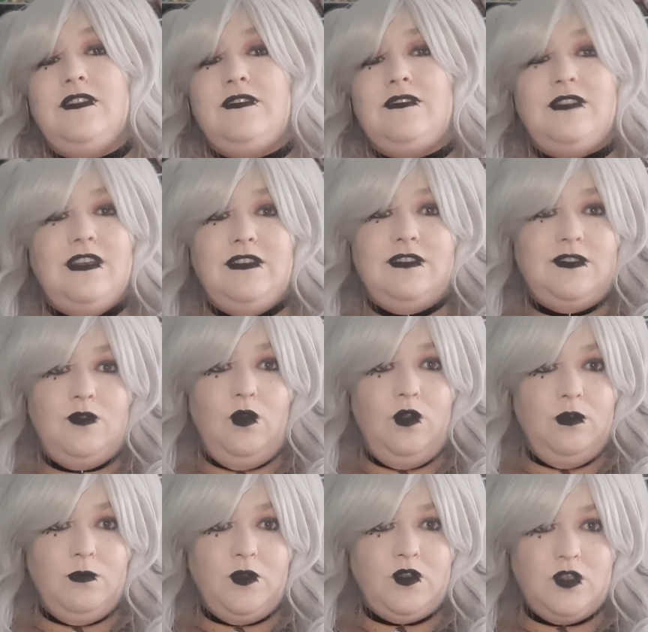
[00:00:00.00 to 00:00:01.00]
There's
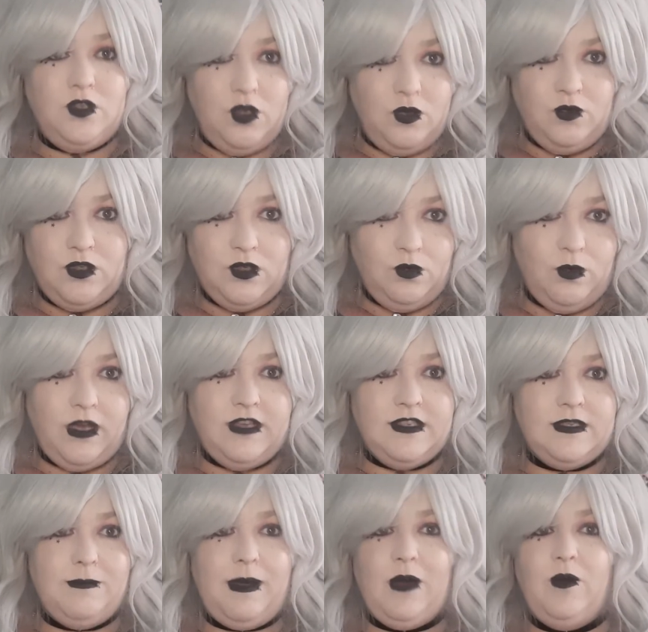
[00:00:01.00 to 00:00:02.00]
almost no two
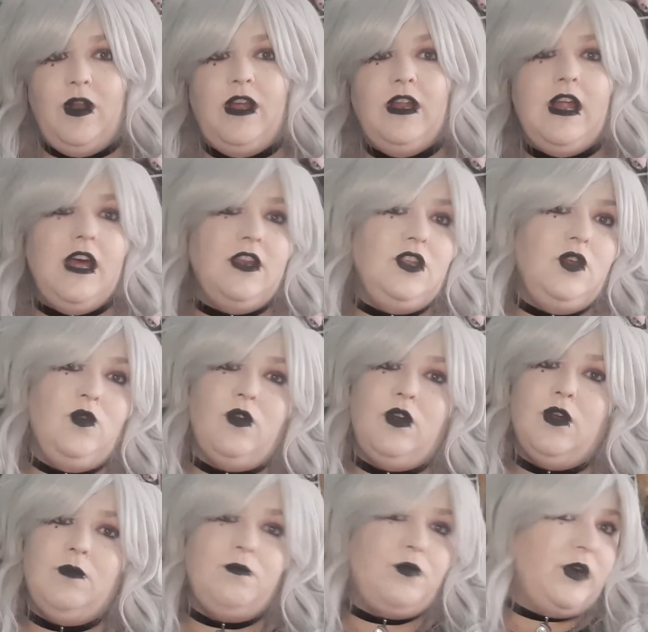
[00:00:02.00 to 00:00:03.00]
ways about it. And you
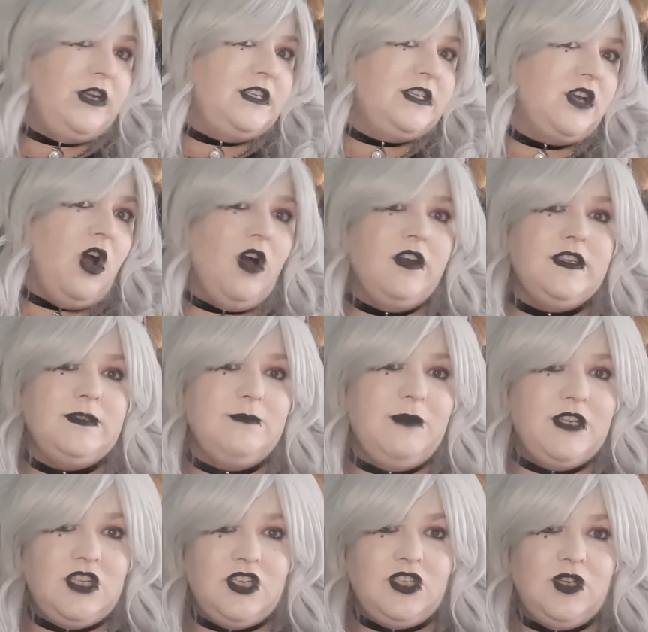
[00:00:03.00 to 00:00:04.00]
could pray to God as
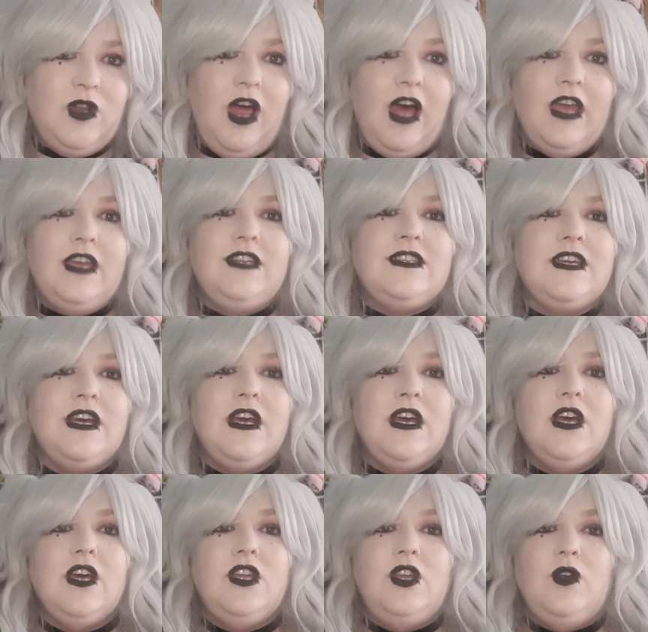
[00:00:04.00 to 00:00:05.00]
much as you liked.
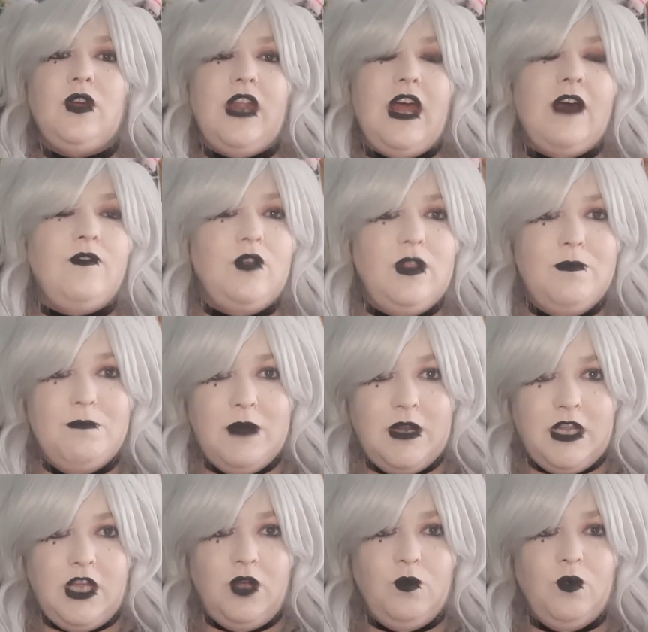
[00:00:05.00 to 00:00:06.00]
You could have all the
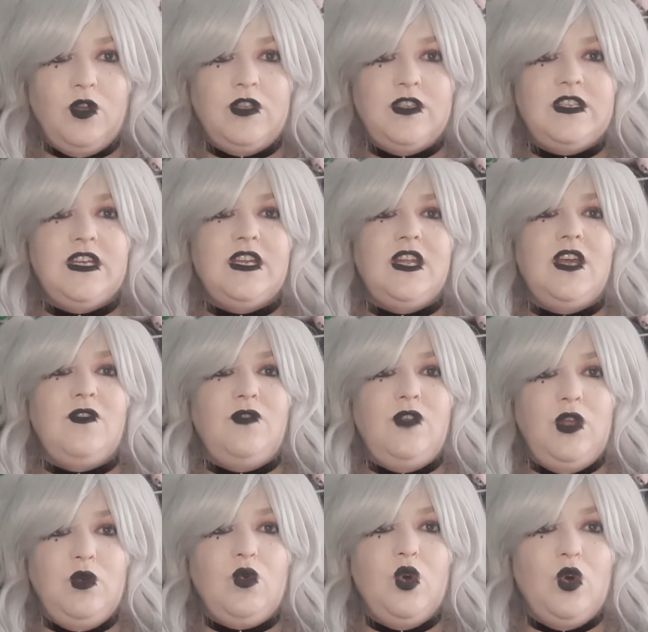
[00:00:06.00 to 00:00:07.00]
money you wanted. If
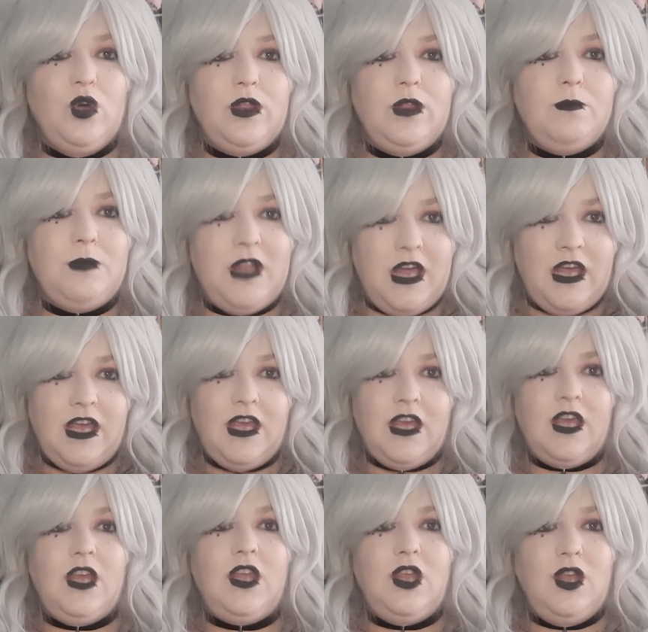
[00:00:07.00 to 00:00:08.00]
you caught the
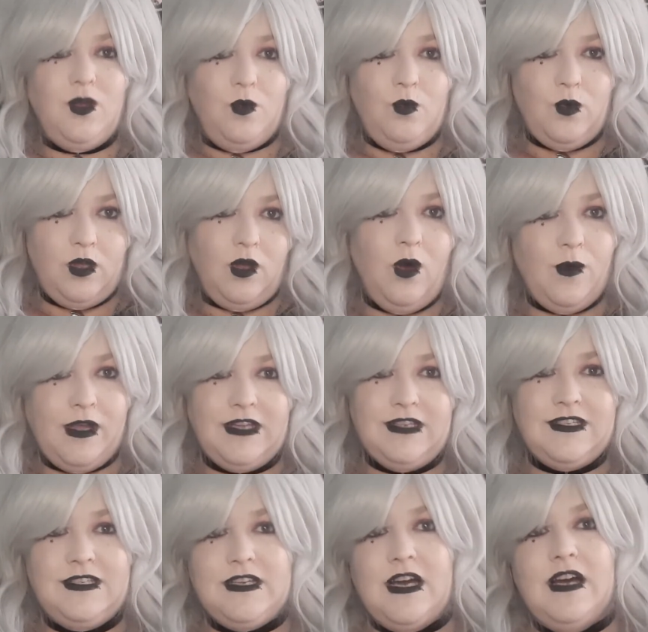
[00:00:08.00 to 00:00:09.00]
plague, you were going
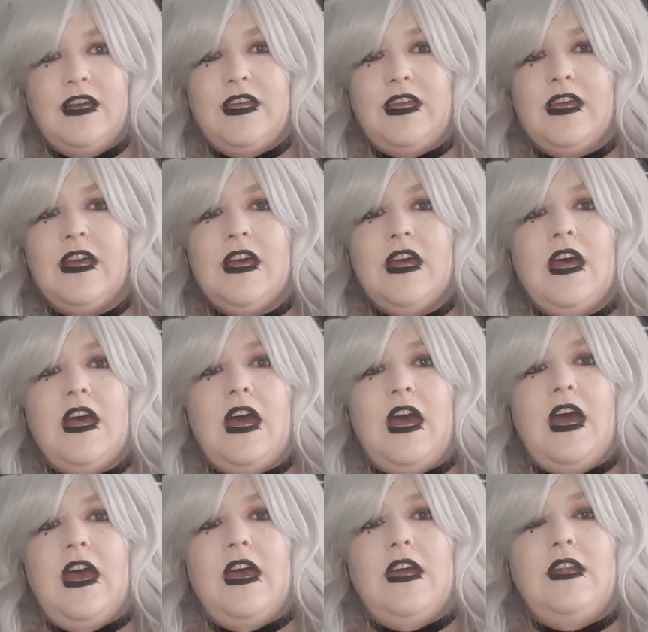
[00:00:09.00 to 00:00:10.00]
to die.
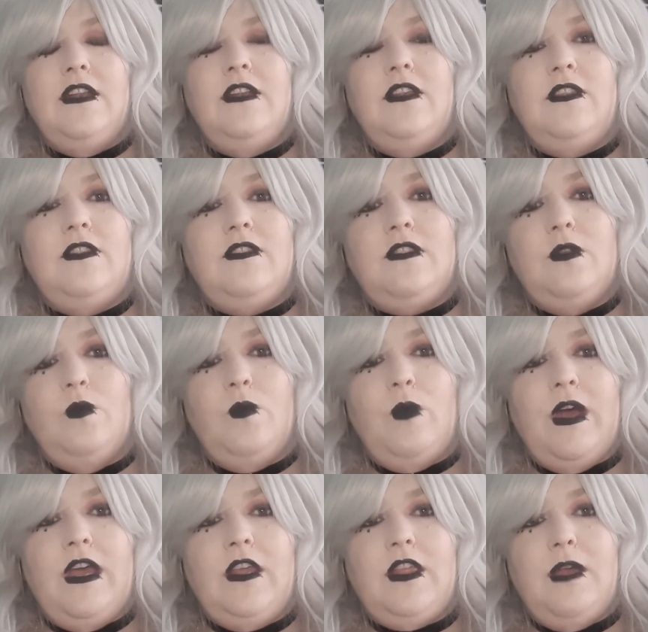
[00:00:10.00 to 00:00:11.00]
And the
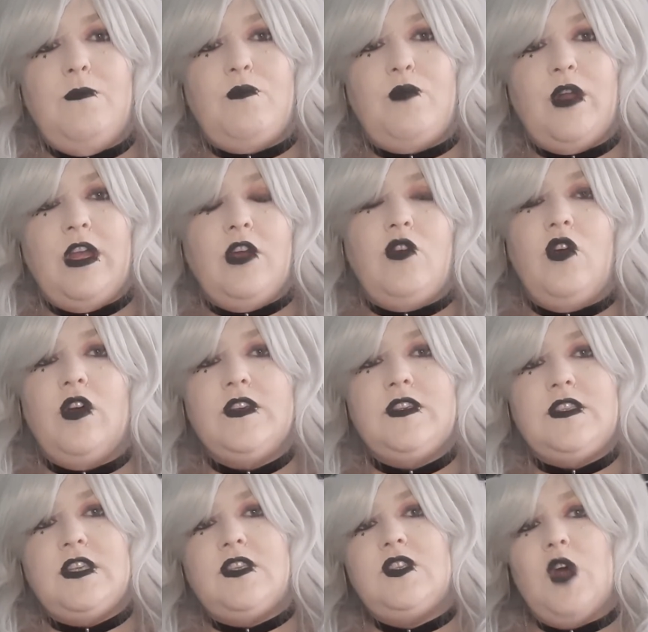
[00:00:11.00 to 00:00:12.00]
way they bring
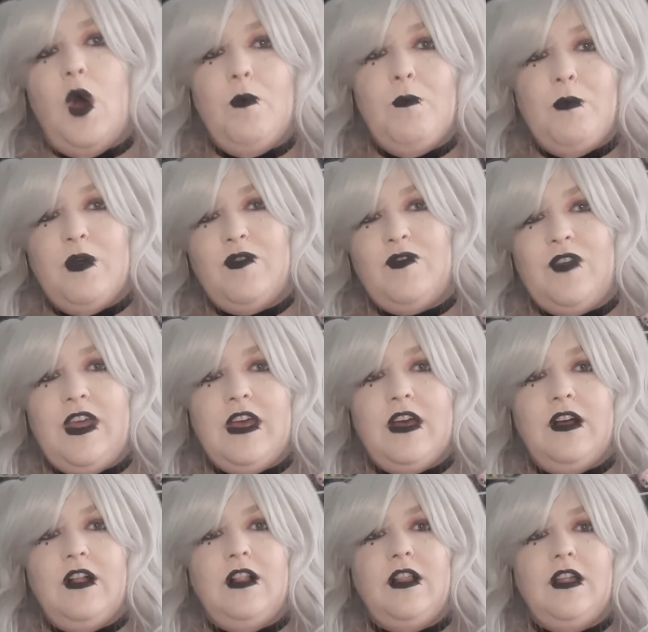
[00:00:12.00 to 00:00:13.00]
across the somber
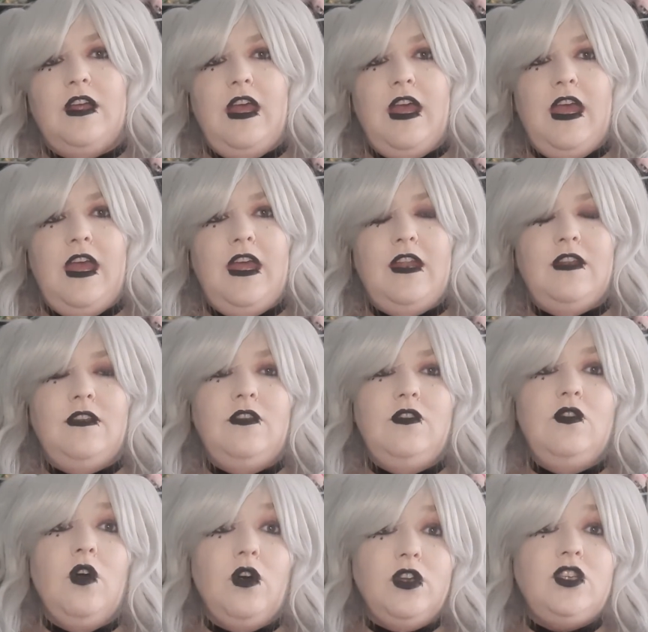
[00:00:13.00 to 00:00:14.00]
feel
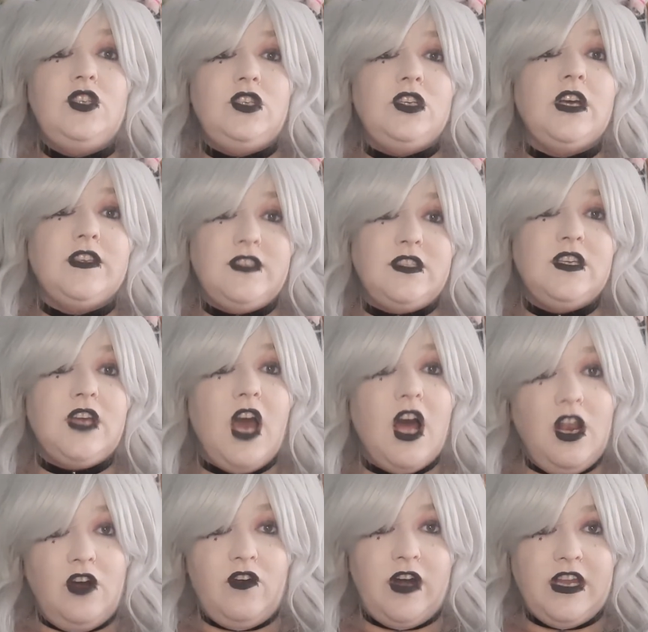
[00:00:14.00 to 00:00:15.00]
in not just the
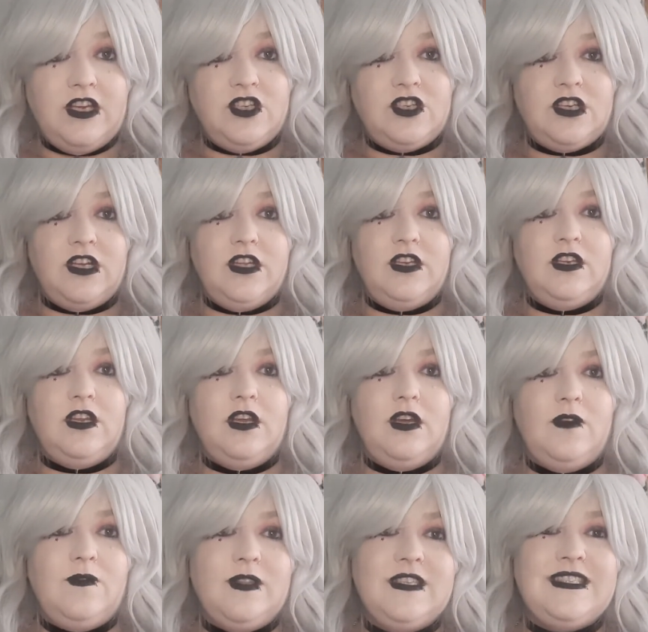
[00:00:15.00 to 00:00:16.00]
coloration
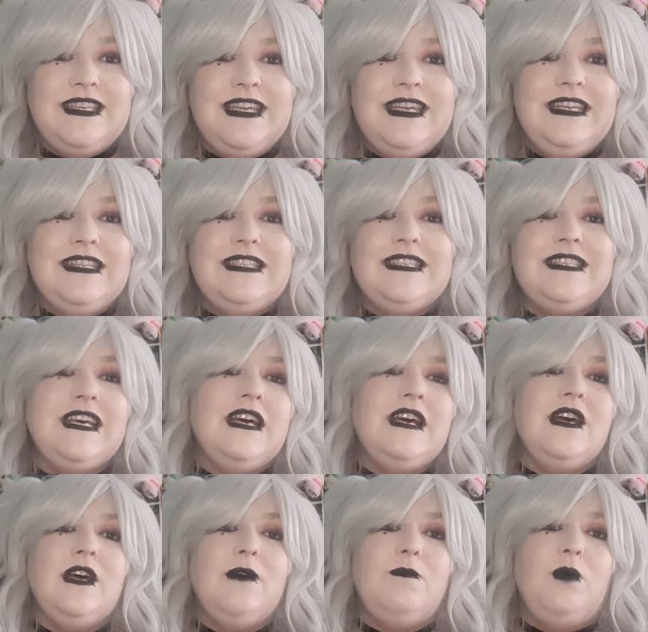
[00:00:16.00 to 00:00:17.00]
of the scenes,
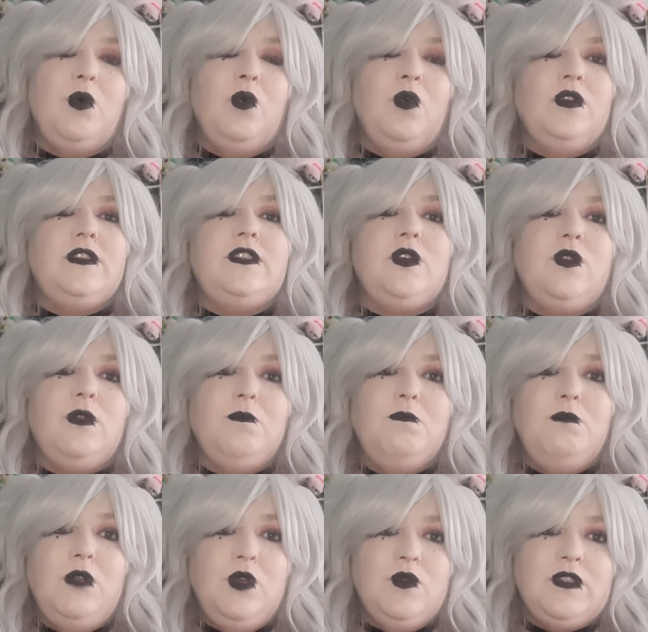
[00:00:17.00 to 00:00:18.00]
but also the
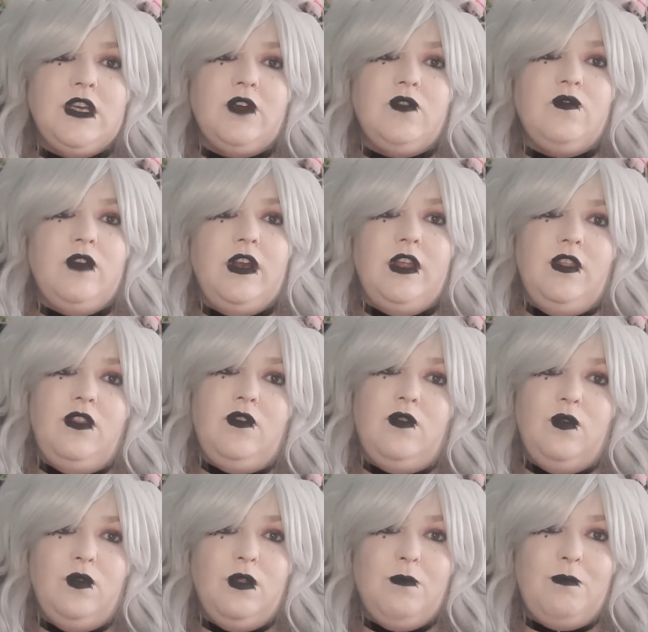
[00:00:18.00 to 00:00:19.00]
music running
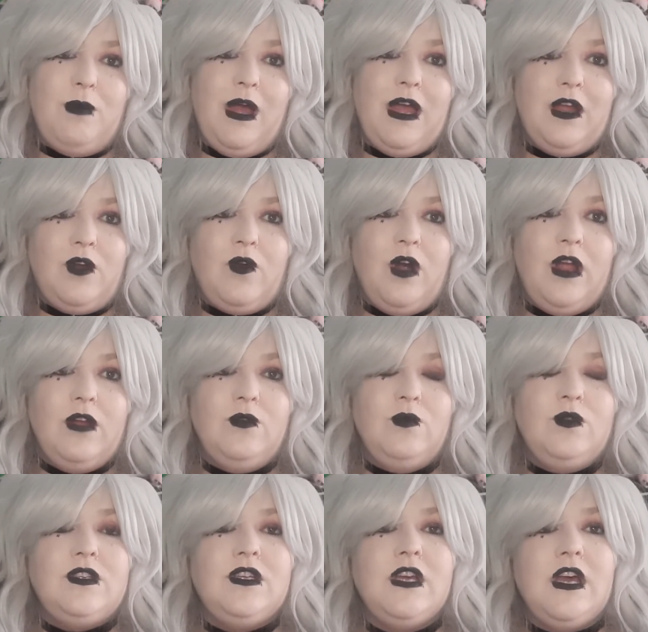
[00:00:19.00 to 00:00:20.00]
through the
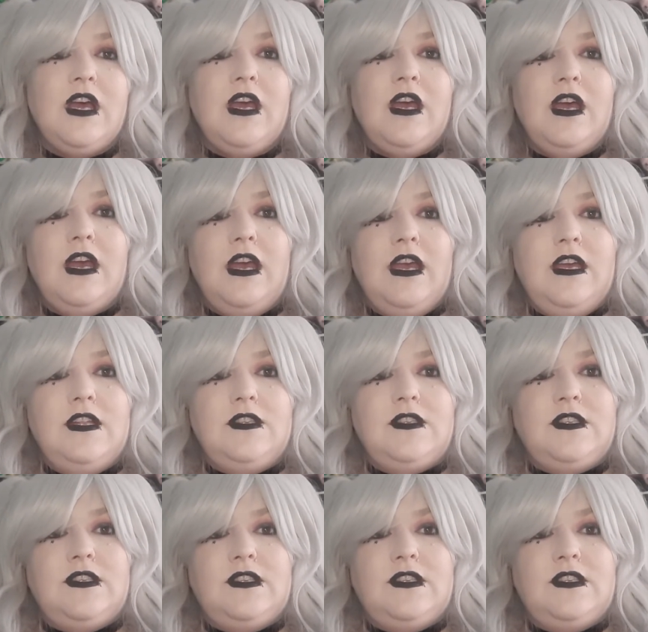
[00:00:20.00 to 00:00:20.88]
background, it